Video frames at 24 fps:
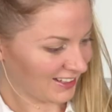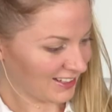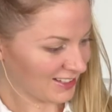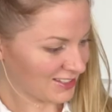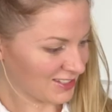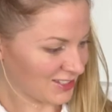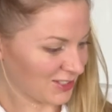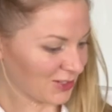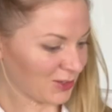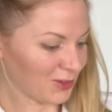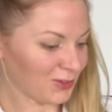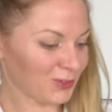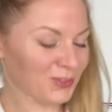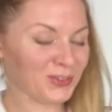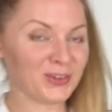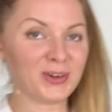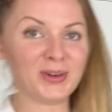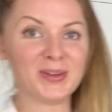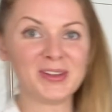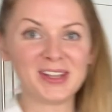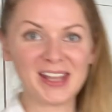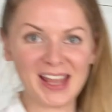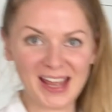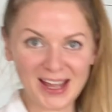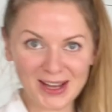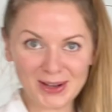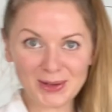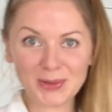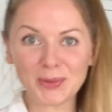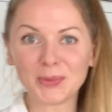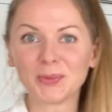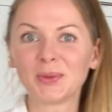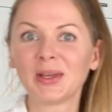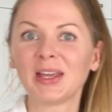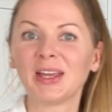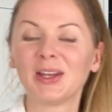So for now
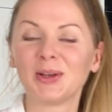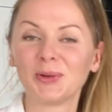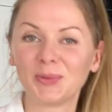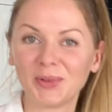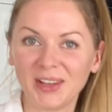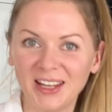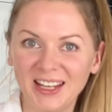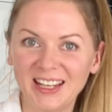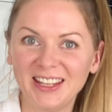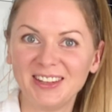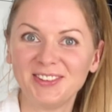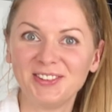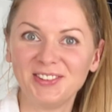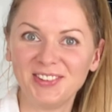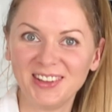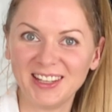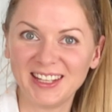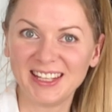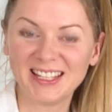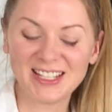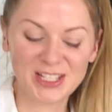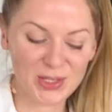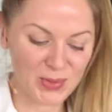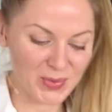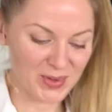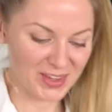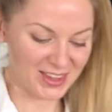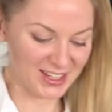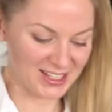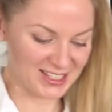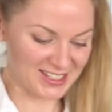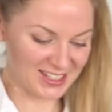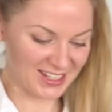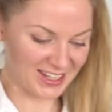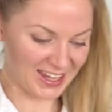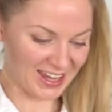we really finished with
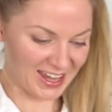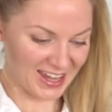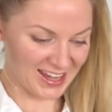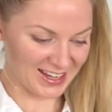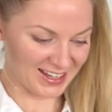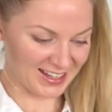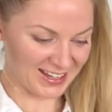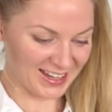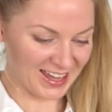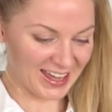this cake.